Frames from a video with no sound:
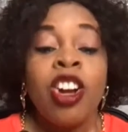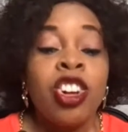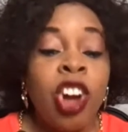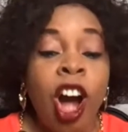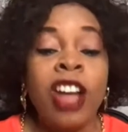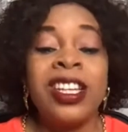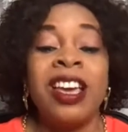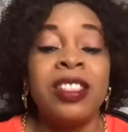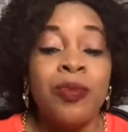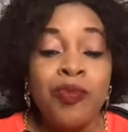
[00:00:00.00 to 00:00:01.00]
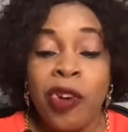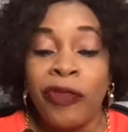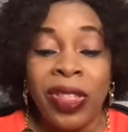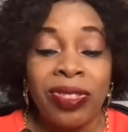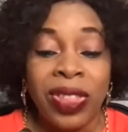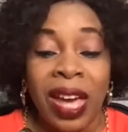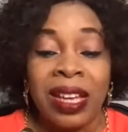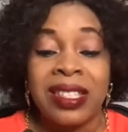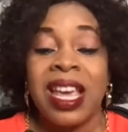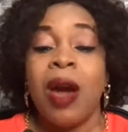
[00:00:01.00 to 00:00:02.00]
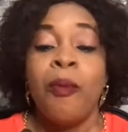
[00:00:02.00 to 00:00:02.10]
God is moving things,